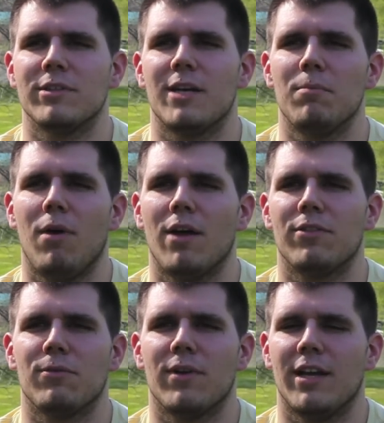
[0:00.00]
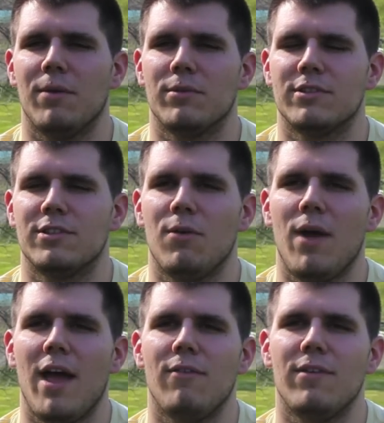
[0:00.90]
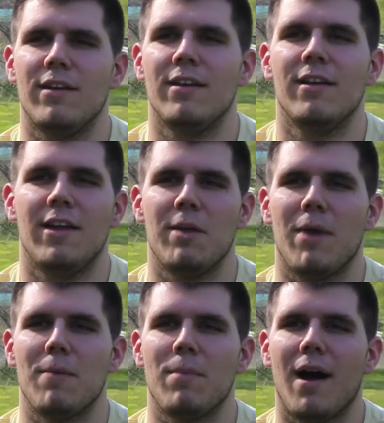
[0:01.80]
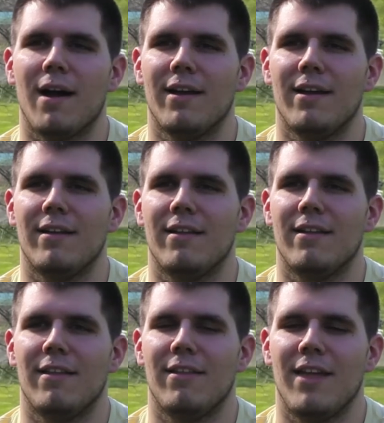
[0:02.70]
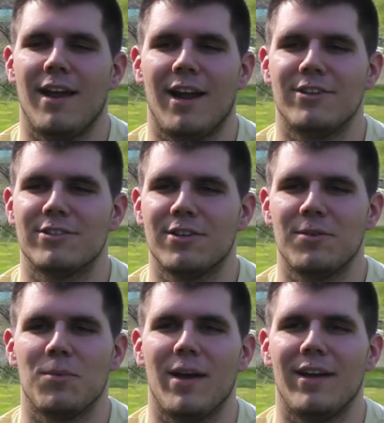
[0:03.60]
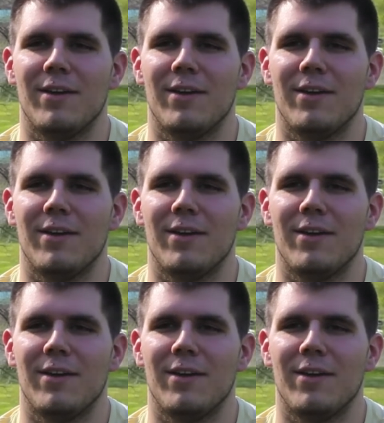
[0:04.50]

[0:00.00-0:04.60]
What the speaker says: bought the ring, it was so heavy in my pocket that I just couldn't wait.